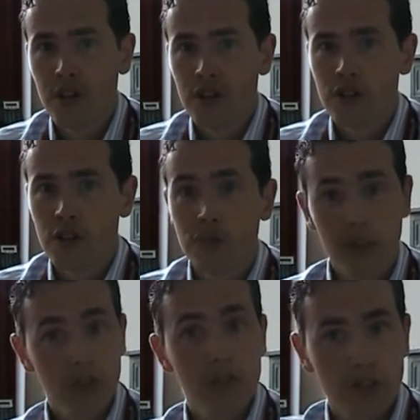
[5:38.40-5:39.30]
So
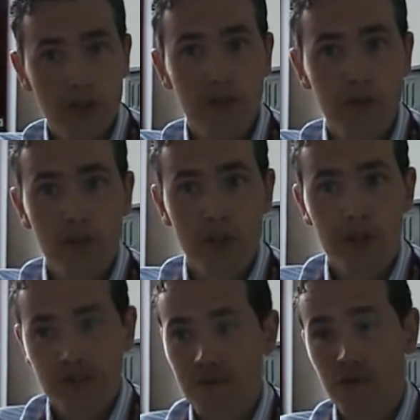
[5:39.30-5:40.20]
that's for
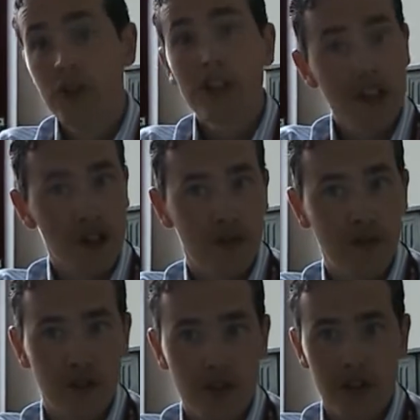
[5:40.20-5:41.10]
the near
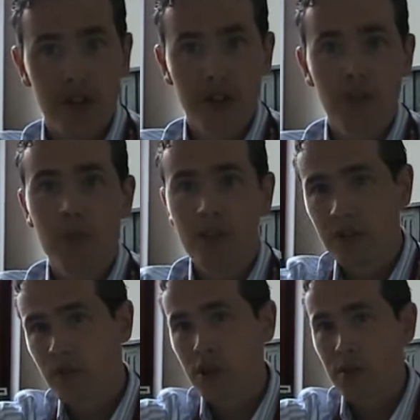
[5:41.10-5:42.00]
future. You know
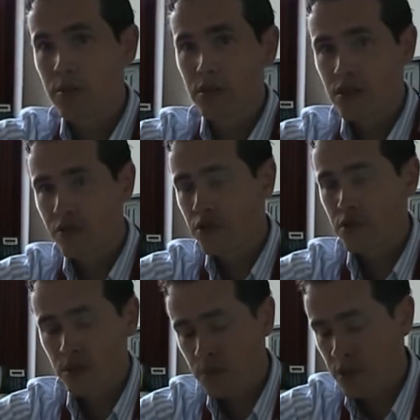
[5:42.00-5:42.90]
what happens in the
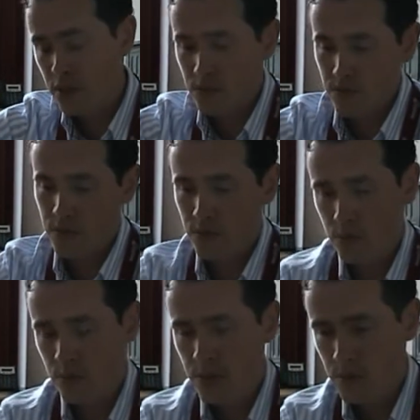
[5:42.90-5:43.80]
future with that.
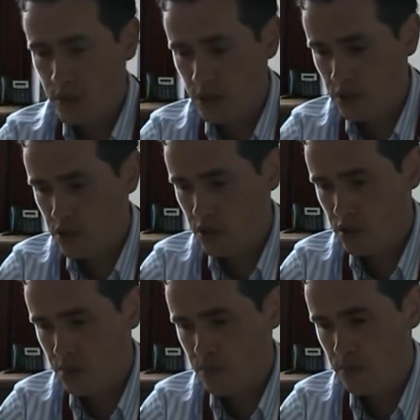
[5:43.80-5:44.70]
We can discuss that.